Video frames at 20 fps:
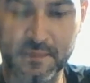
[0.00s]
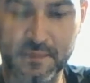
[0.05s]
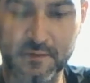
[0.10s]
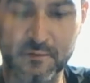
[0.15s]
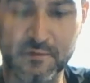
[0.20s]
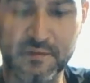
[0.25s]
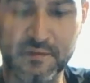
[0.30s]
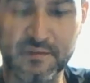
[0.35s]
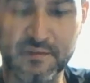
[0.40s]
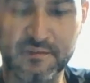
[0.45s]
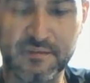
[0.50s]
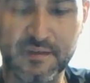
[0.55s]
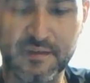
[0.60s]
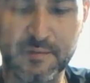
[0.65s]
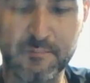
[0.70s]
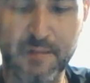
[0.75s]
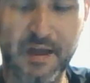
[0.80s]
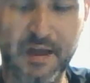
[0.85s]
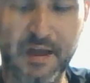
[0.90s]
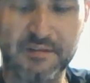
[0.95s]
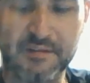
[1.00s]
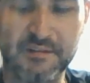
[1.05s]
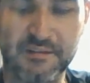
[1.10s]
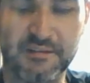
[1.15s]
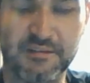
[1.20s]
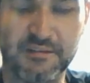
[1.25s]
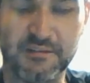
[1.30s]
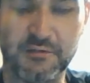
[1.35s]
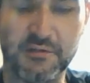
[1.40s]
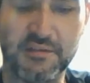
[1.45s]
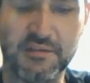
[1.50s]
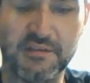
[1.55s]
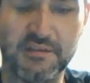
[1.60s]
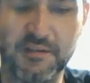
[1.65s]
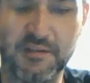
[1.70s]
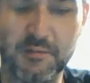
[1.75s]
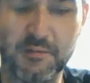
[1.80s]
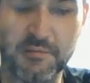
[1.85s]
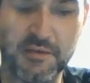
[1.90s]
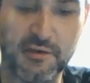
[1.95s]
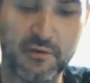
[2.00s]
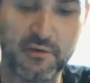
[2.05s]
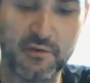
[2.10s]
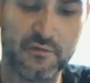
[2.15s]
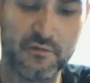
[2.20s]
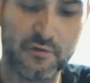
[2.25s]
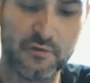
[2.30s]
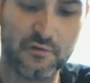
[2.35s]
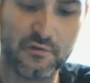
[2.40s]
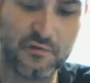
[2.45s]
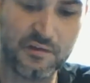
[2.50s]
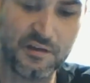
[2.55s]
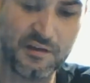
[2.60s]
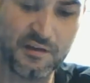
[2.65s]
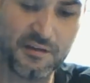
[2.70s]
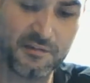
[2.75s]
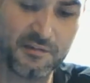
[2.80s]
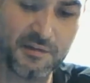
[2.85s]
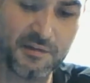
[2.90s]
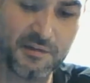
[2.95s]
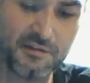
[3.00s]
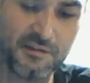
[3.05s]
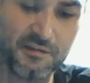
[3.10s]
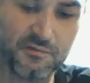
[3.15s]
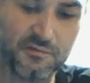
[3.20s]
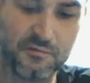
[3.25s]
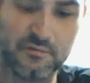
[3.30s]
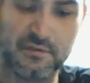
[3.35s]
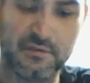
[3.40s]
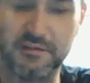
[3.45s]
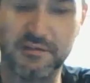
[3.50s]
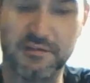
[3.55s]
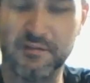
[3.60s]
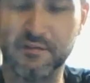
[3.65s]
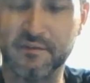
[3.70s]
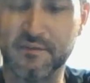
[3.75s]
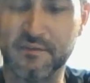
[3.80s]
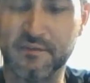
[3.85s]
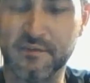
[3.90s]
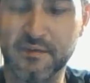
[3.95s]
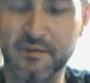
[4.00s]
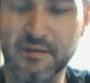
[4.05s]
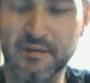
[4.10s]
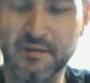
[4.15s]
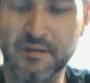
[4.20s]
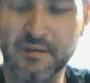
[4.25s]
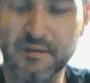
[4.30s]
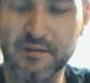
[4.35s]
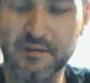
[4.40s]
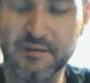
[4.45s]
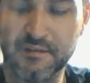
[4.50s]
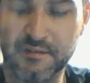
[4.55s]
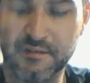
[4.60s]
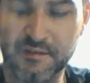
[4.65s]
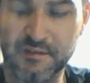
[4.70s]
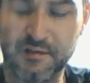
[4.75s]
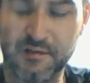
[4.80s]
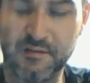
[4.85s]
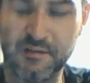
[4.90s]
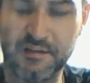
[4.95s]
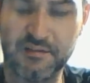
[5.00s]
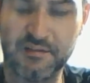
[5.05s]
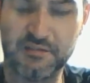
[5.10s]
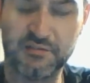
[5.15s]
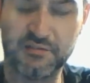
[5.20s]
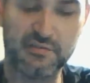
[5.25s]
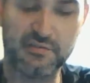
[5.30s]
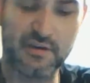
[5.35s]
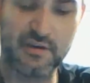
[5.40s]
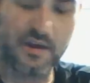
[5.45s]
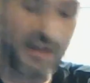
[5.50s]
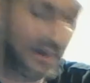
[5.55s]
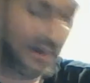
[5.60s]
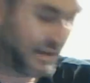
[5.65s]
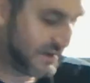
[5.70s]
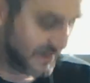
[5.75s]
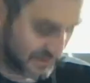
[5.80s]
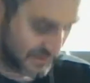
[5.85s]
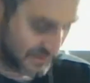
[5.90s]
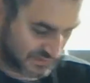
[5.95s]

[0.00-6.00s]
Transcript: What do they say? Madness is doing the same thing over and over again, expecting different results. So let's try.